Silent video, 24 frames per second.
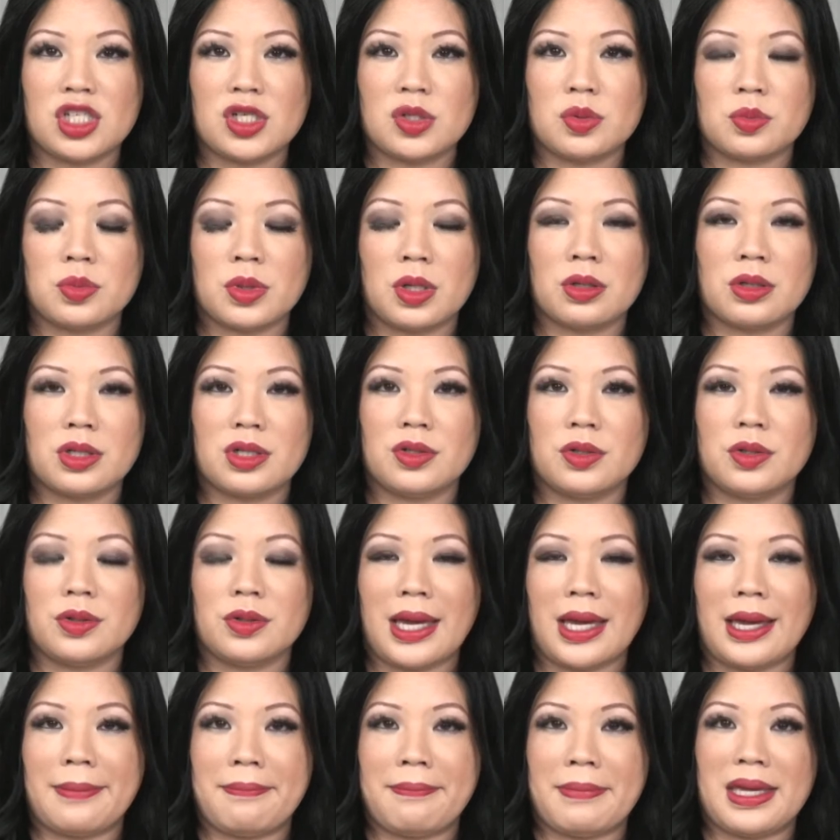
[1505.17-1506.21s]
Roku,
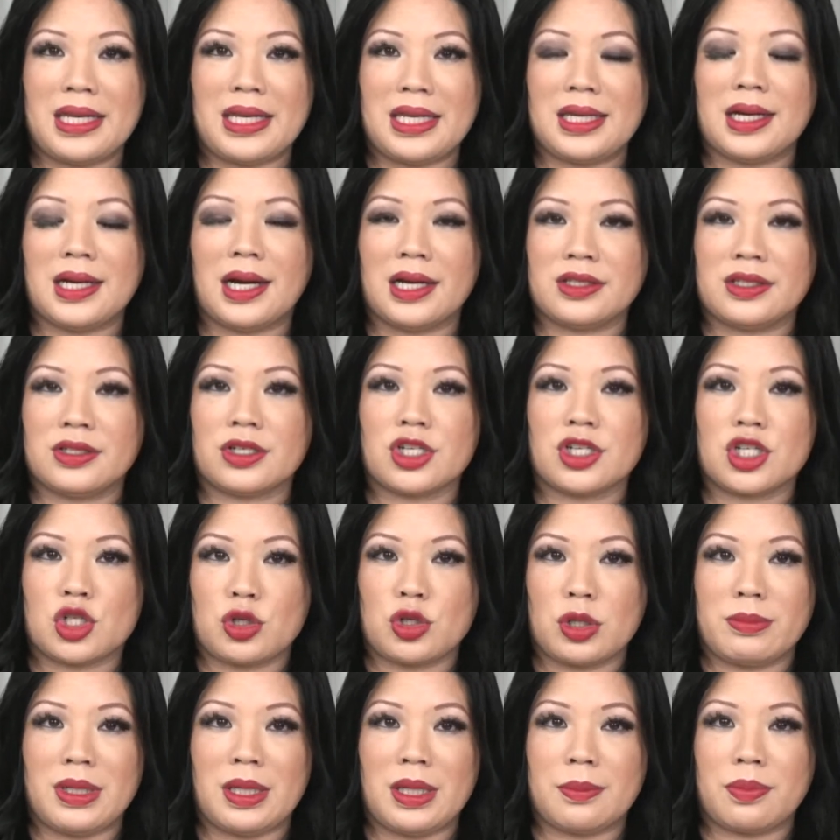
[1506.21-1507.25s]
and many other
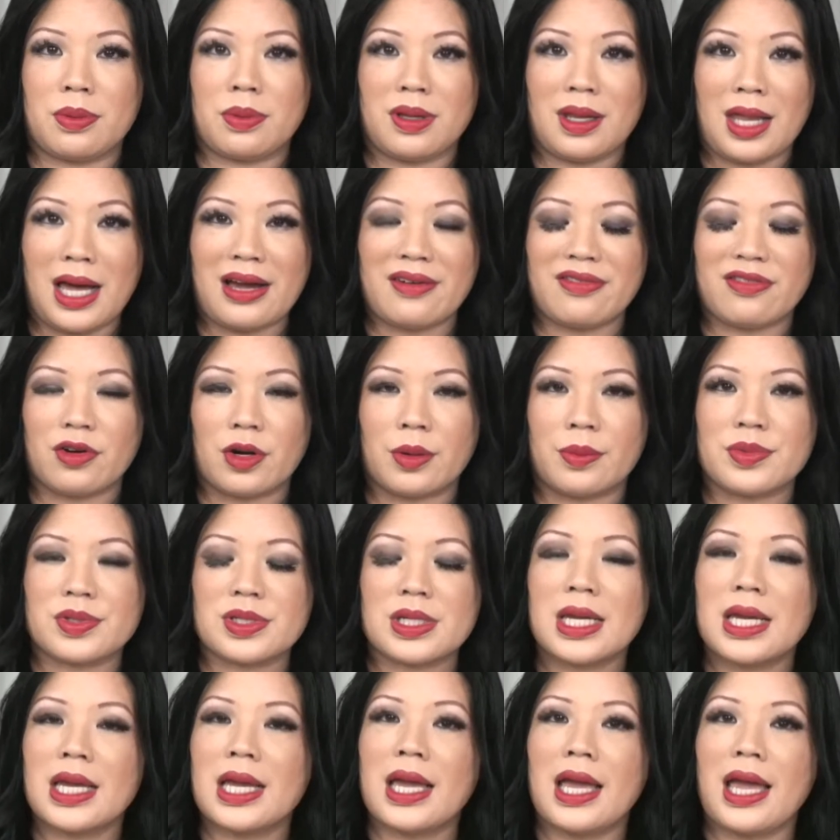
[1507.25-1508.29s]
streaming platforms.
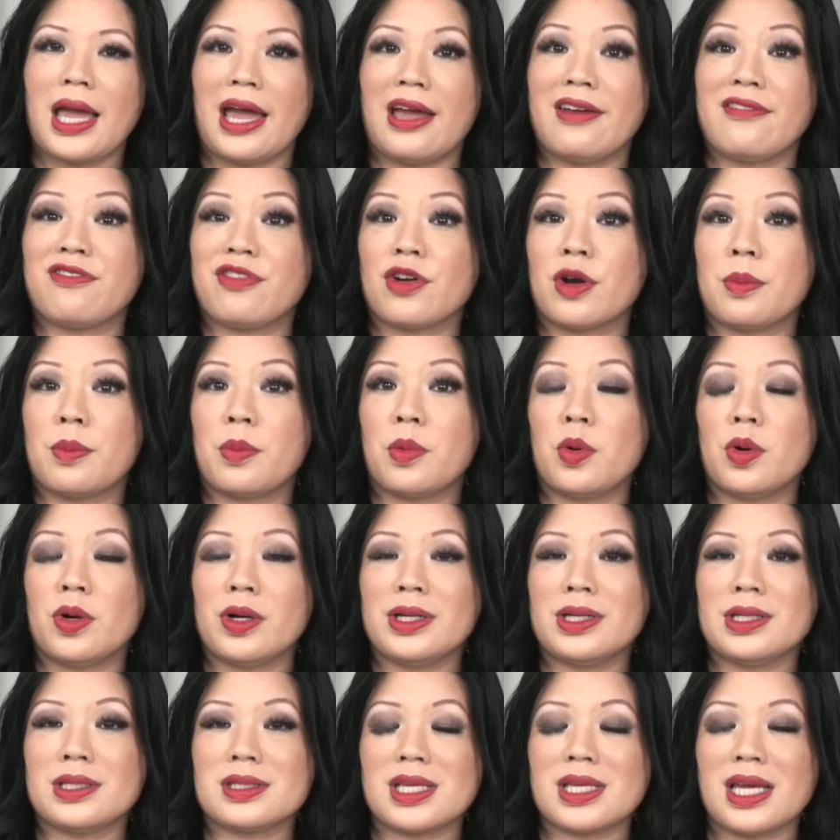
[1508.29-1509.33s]
And for more
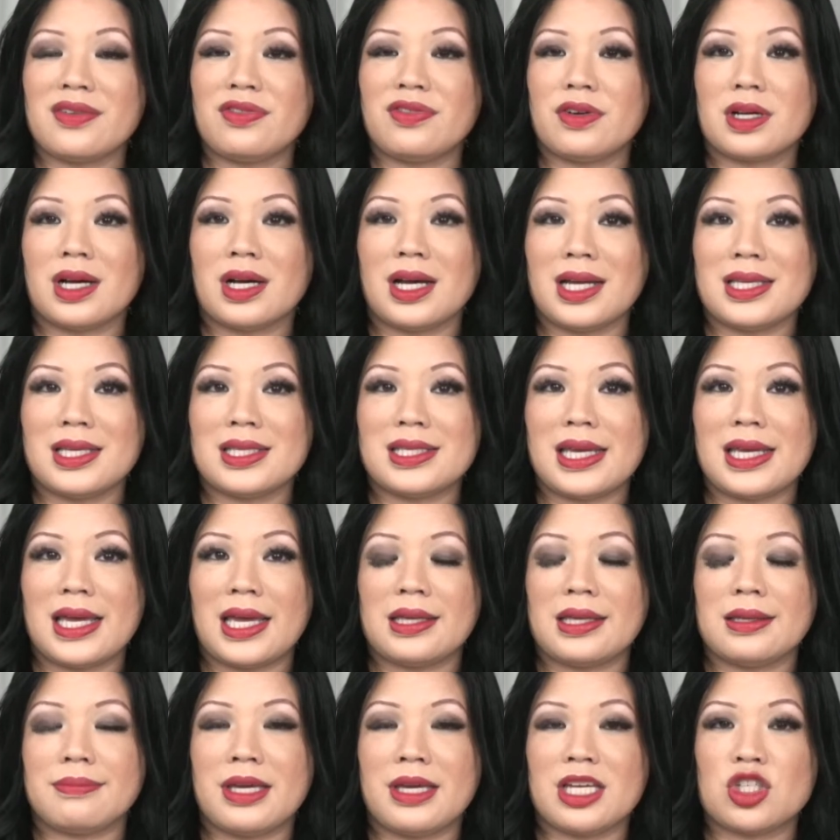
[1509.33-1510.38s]
insightful
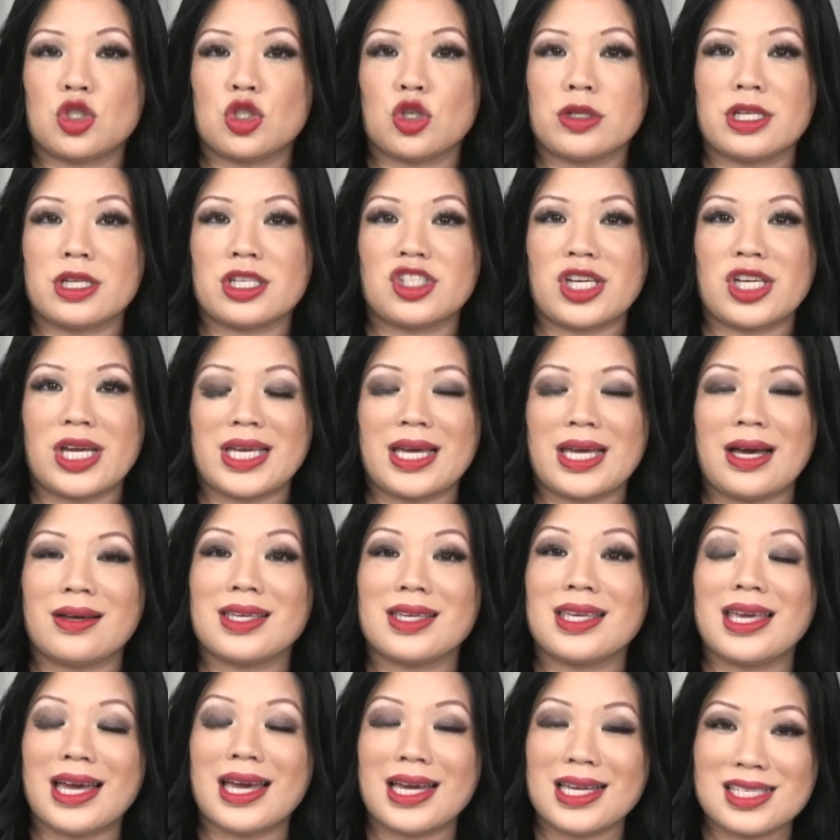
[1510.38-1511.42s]
content, make sure to check out
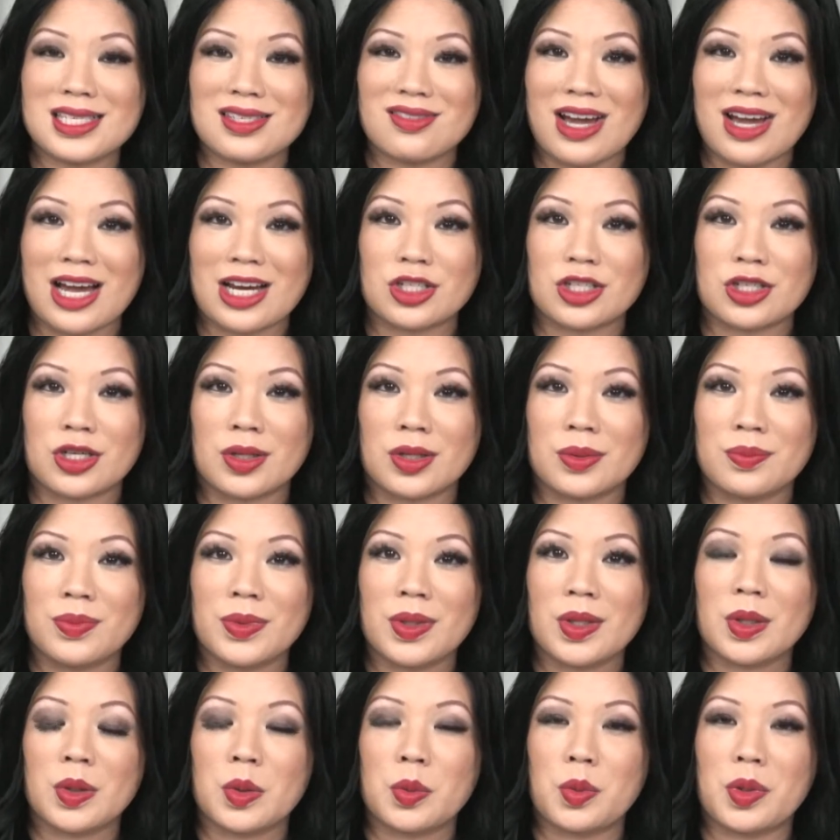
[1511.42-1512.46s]
Yes Factor
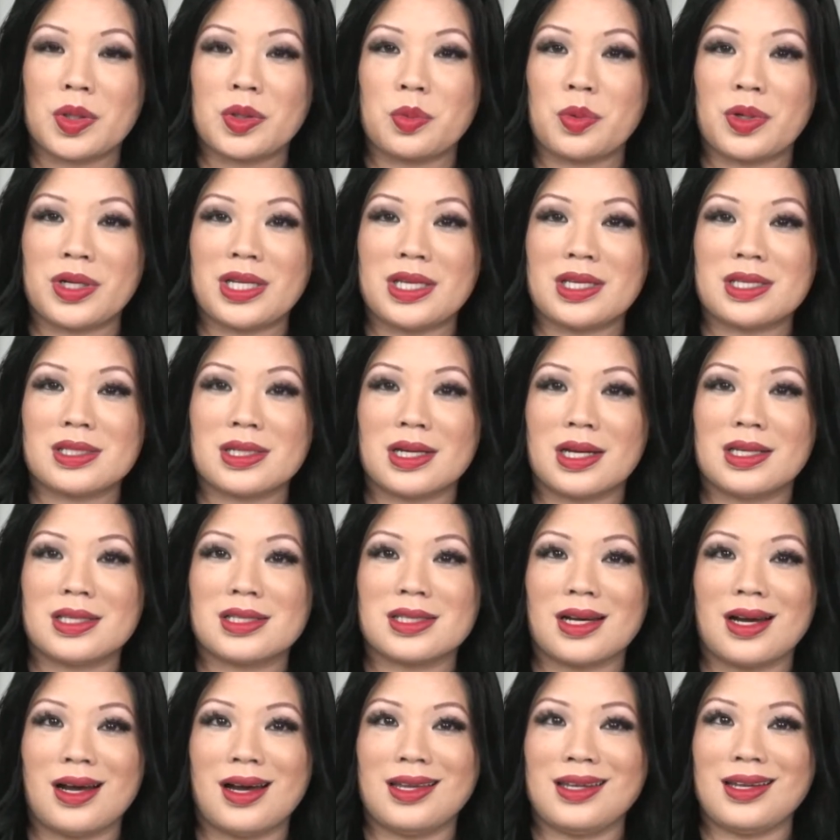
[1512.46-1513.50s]
with Winnie Sons
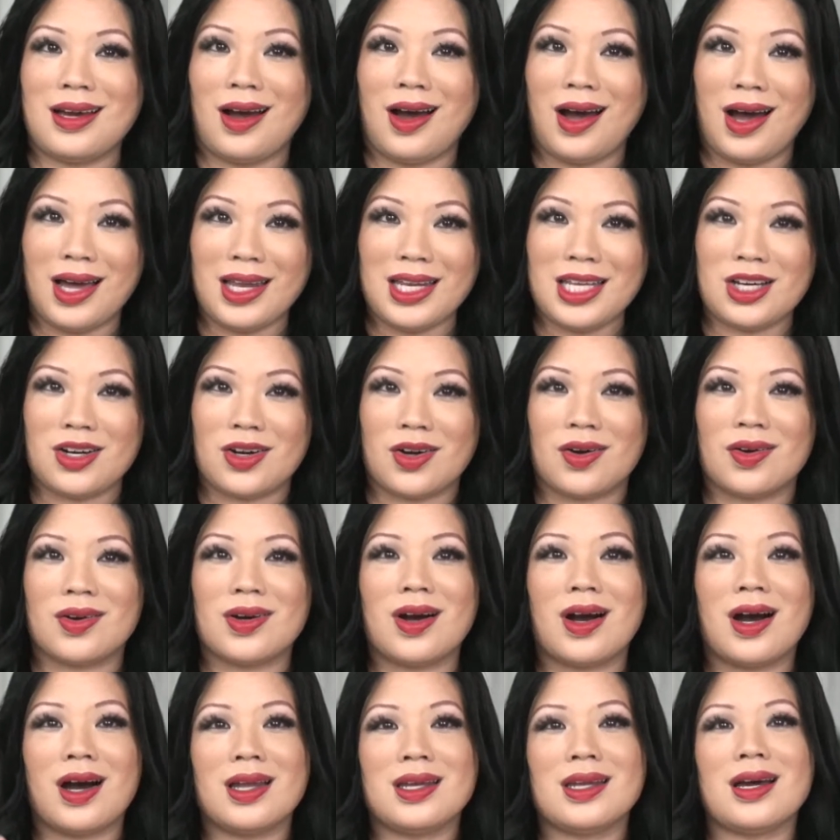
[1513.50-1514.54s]
on Apple
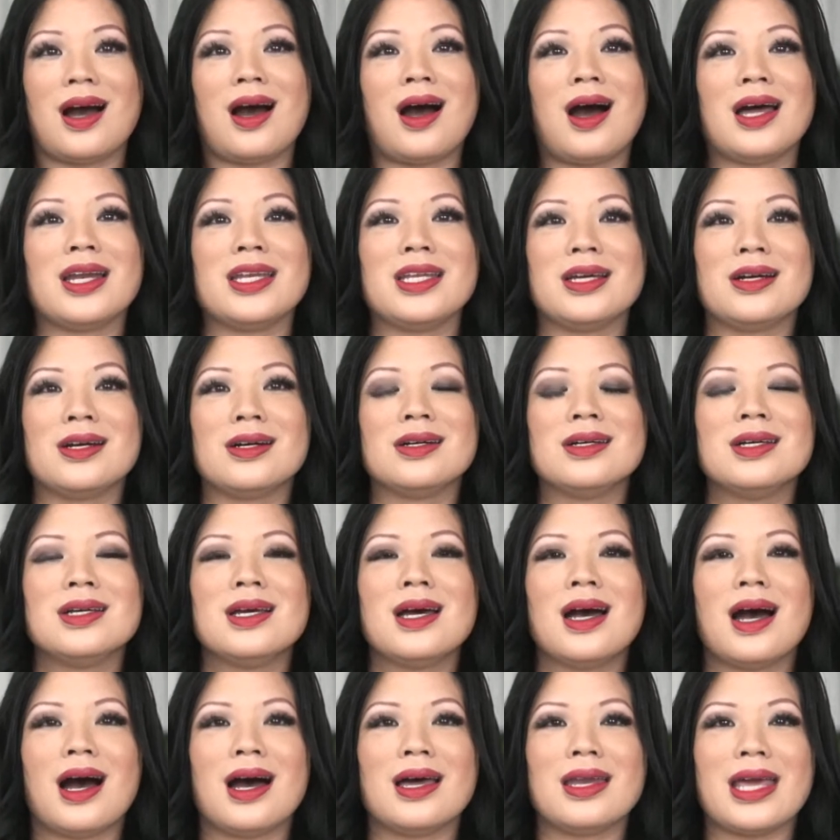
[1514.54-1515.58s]

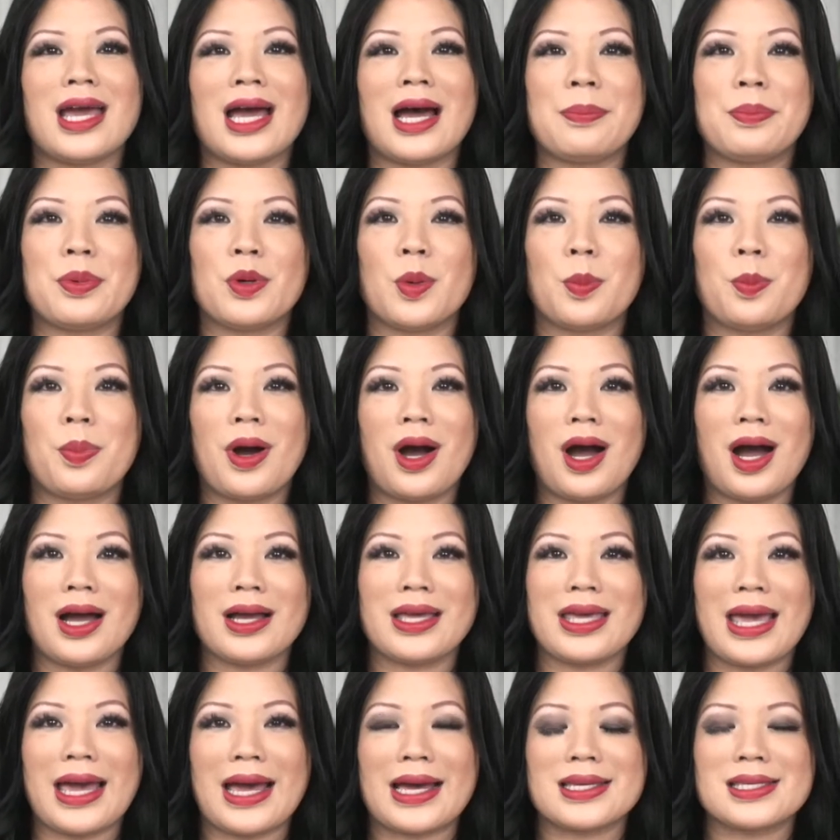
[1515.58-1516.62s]

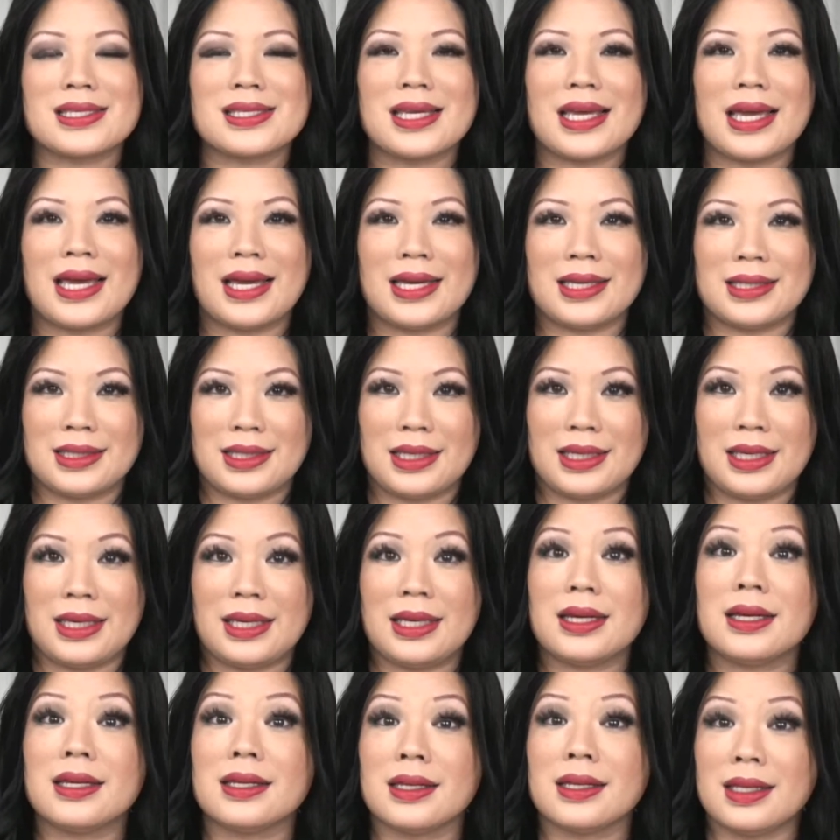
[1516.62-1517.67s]
Podcasts and
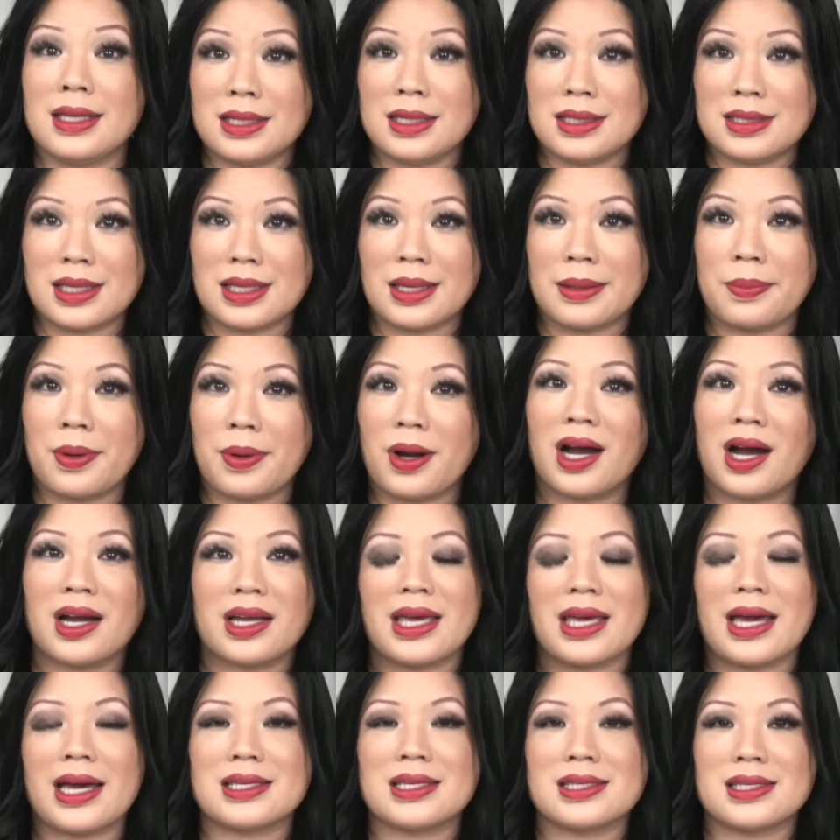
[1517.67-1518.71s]
the LinkedIn
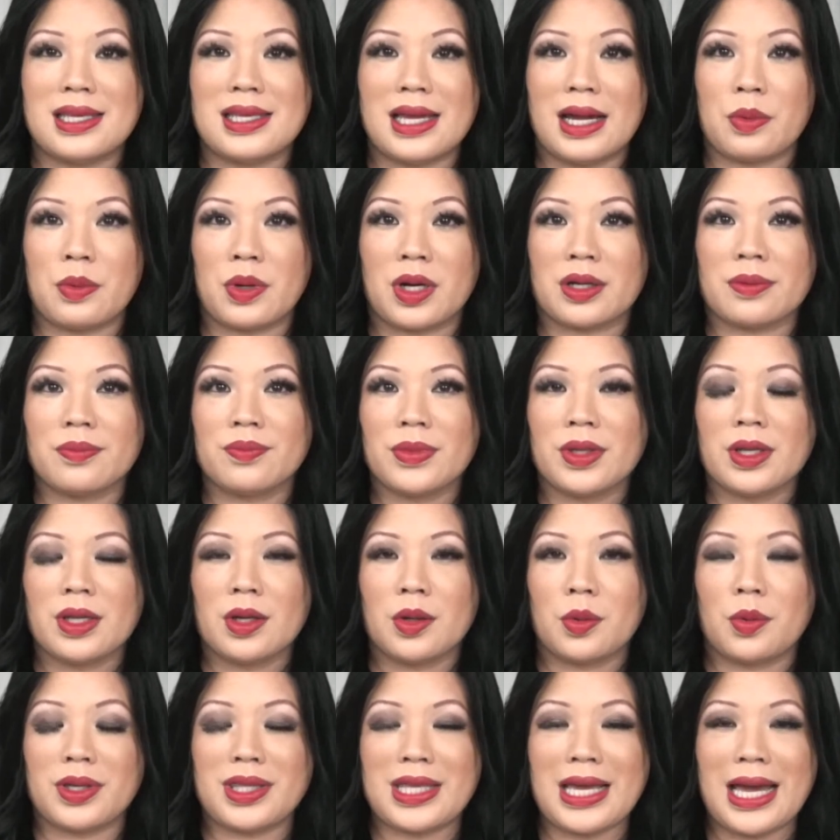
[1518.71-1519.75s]
Podcast Network.
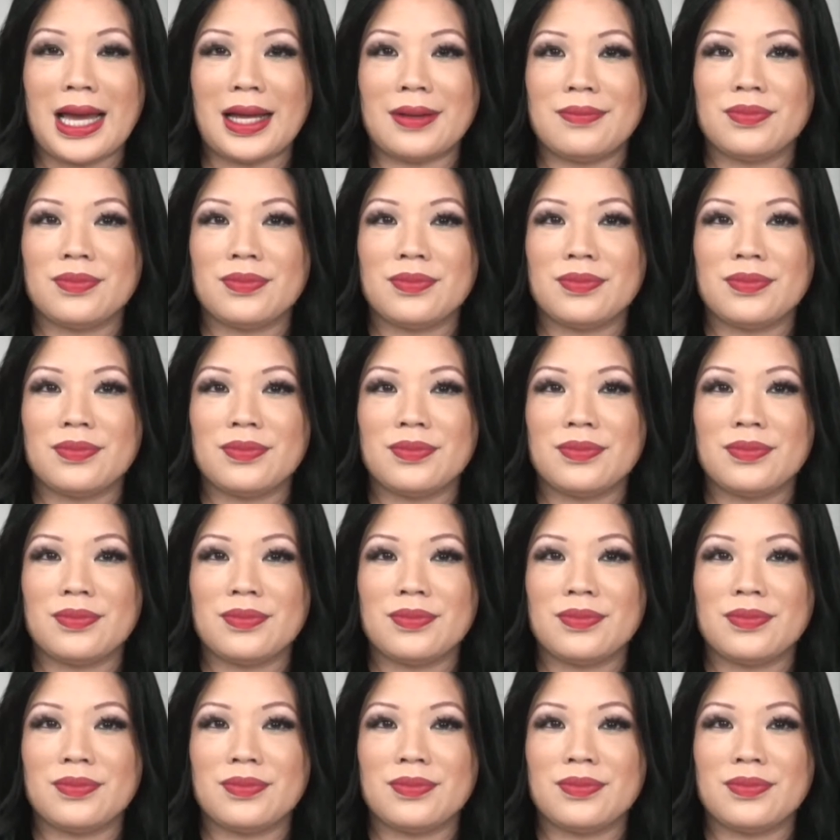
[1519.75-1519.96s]
With that